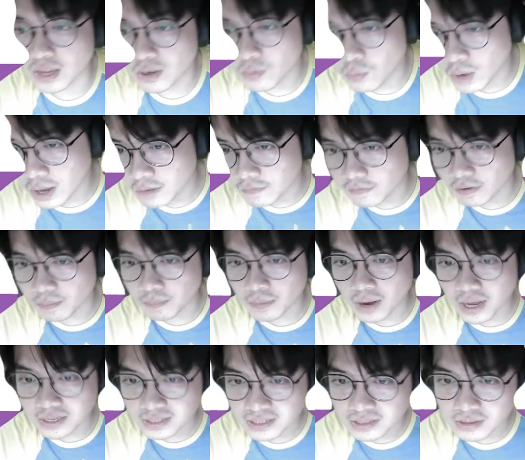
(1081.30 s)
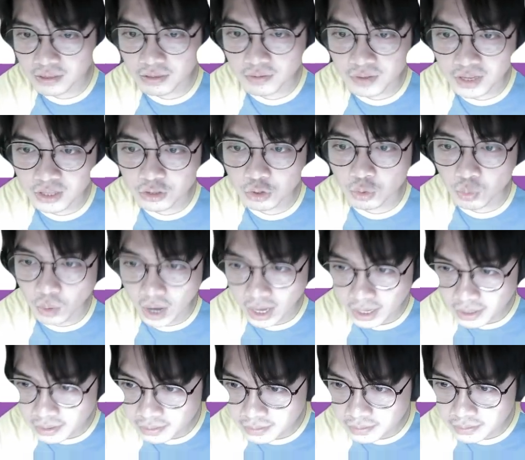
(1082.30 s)
1, for process 3 to 1.
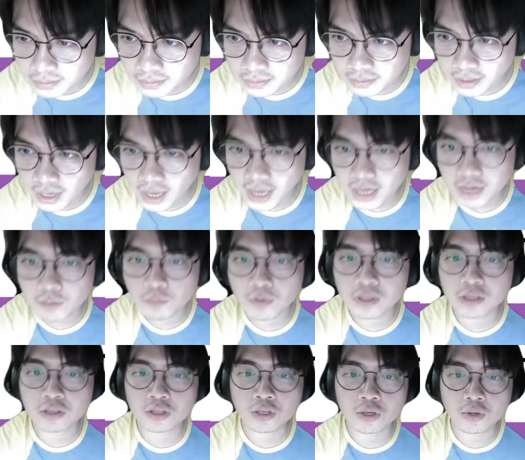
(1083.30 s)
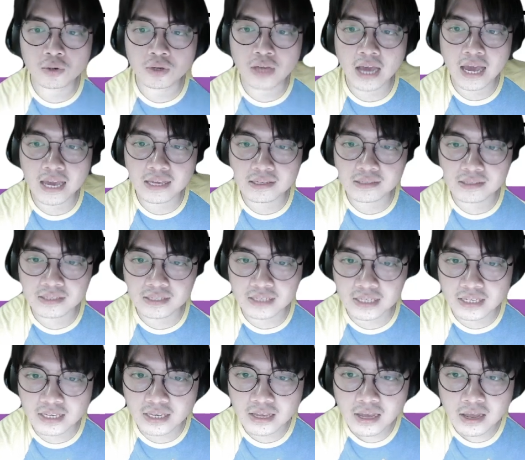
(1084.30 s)
And what do you guys
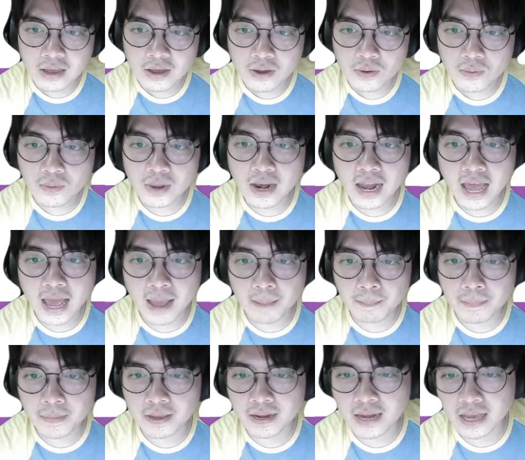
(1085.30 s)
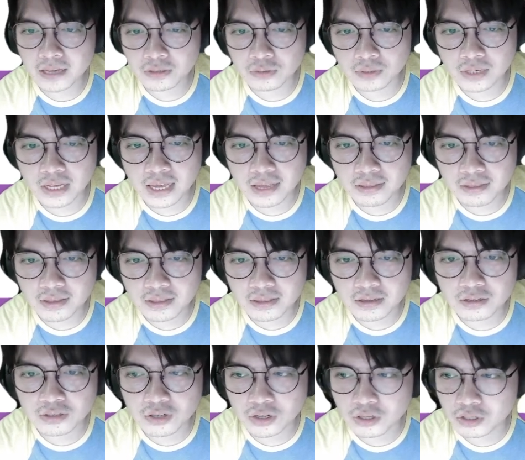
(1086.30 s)
see will happen? Actually, I think
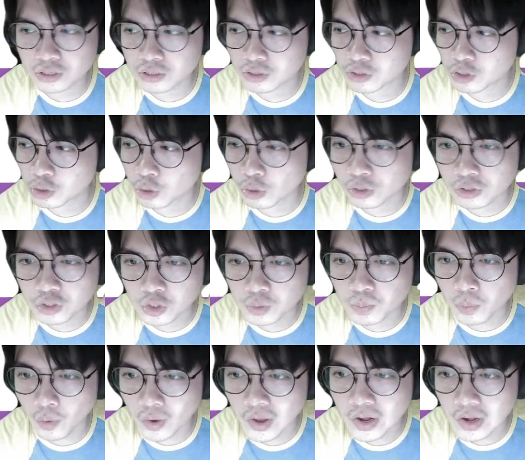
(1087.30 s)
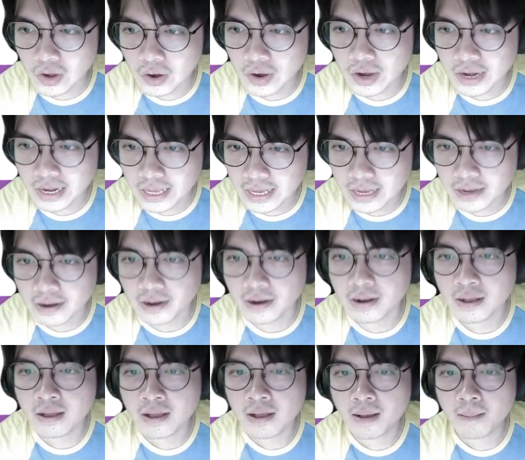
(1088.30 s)
there's a short spoiler in here.
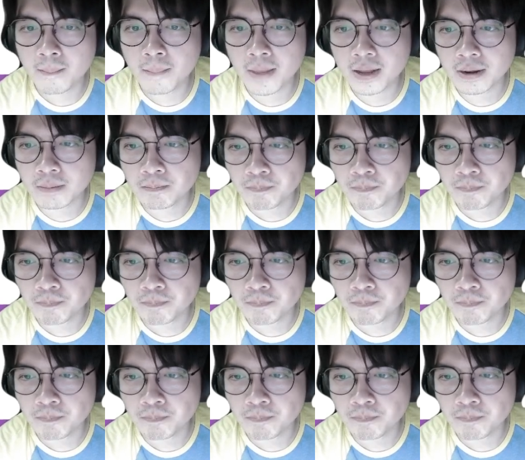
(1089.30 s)
But